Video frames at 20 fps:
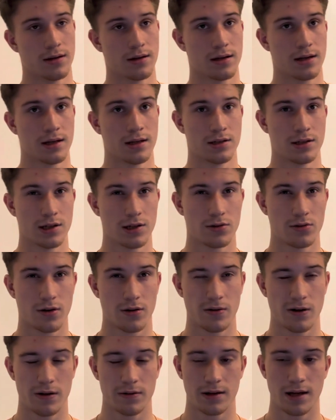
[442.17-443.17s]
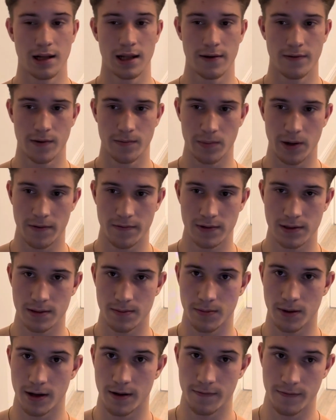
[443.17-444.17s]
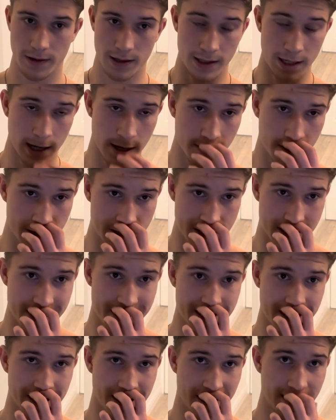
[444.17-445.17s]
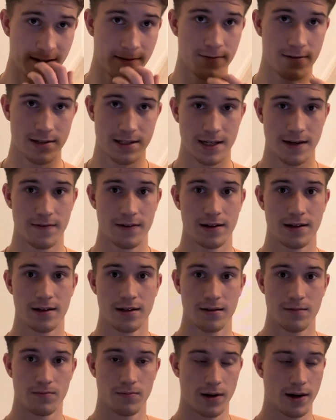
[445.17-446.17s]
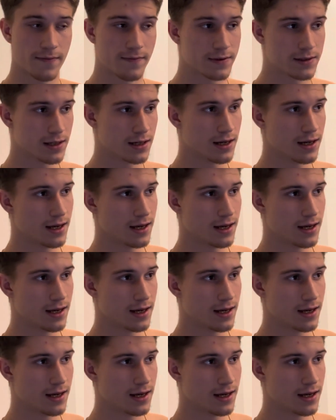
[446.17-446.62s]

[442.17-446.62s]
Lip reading: in general around 11 months, but I think now consistently for 7 months.